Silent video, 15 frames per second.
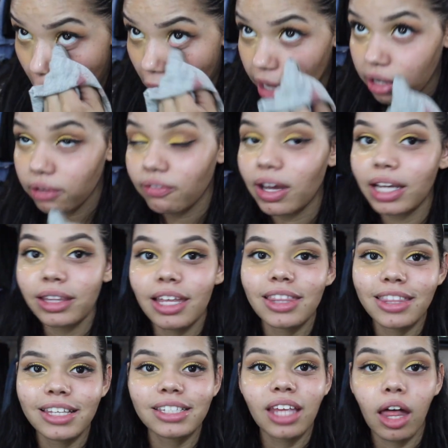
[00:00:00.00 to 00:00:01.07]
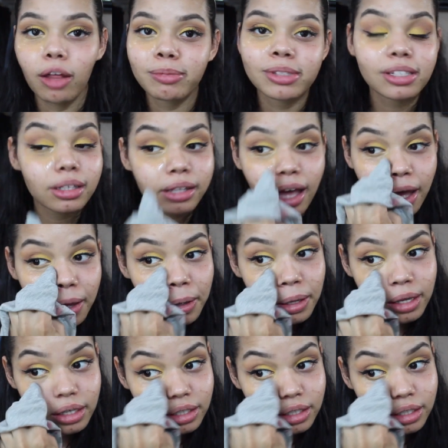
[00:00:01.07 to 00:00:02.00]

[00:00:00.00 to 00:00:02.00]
I find that this helps a lot,